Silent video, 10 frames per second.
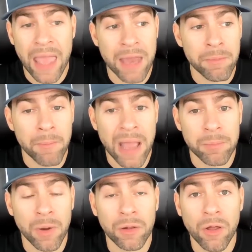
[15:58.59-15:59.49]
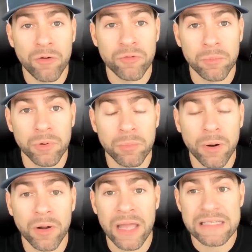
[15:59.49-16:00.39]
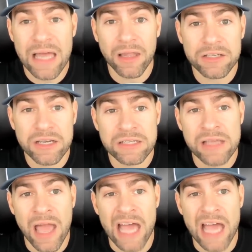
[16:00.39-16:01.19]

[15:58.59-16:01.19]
and Mike McGlone from Bloomberg Intelligence,